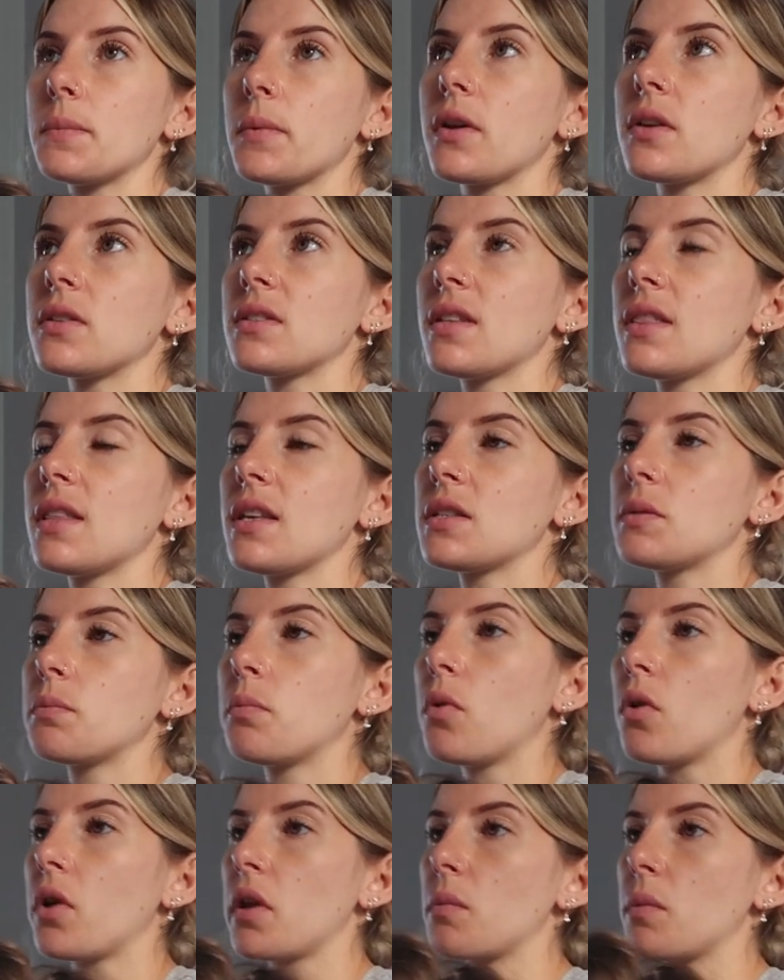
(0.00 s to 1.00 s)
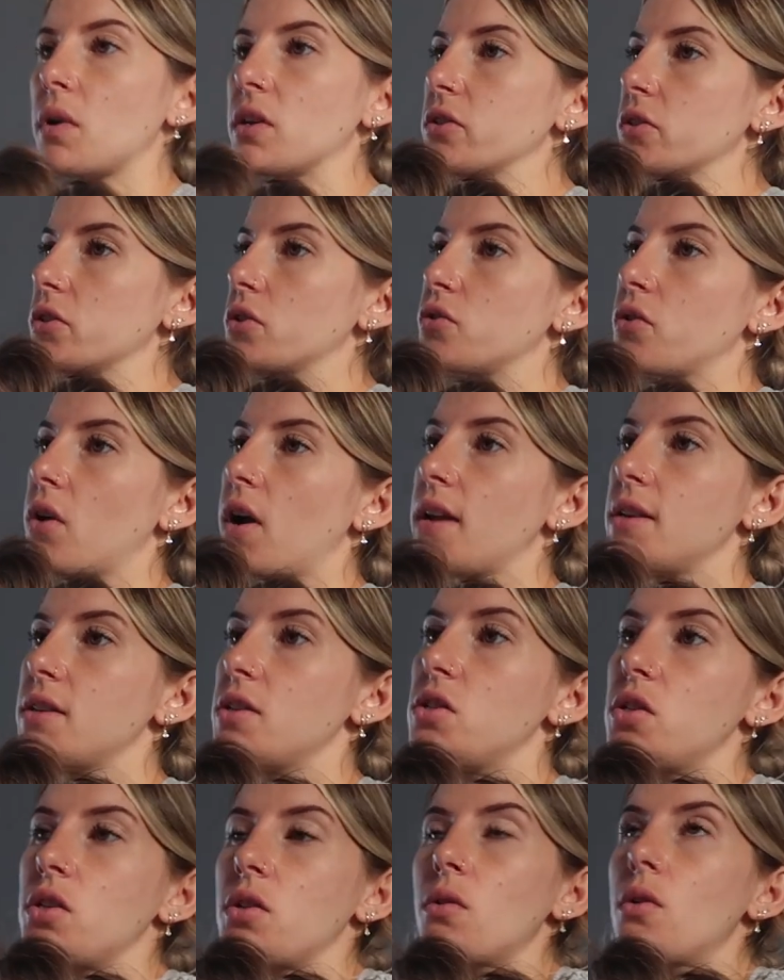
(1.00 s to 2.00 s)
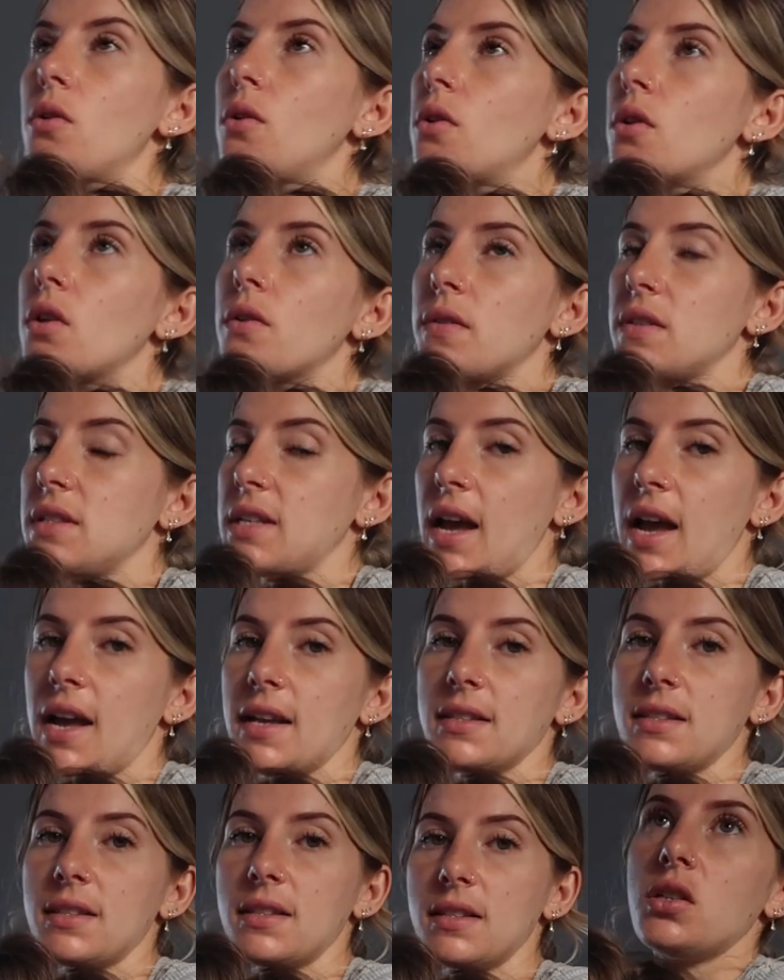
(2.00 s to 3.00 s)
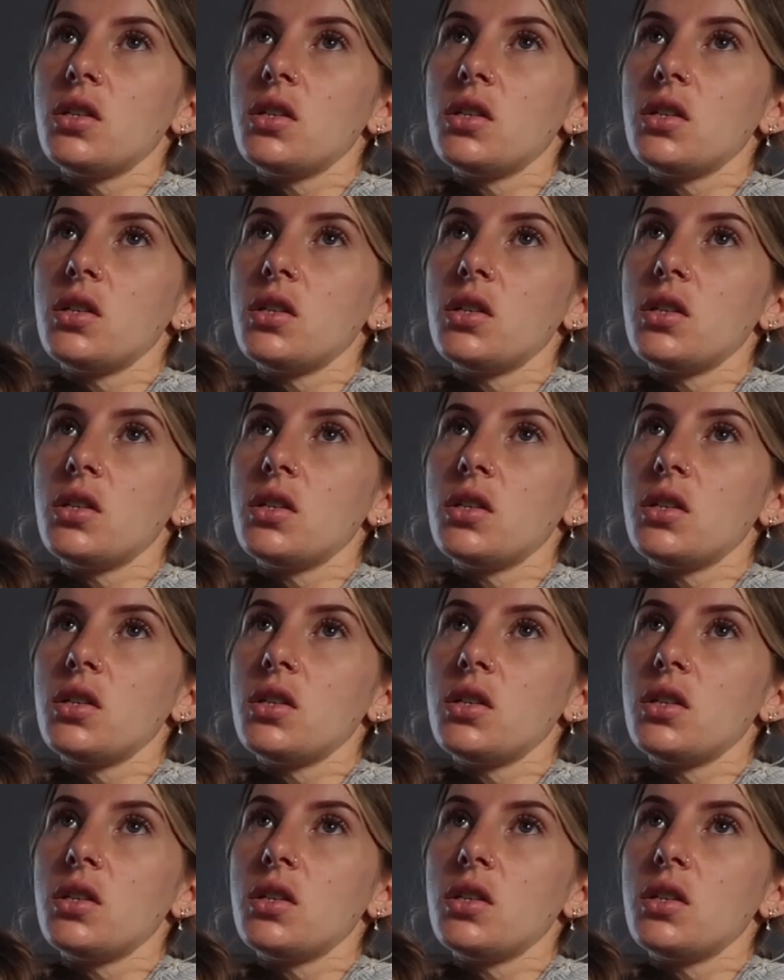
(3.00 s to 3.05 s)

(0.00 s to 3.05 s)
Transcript: because at this point we're just trying to do all of the tests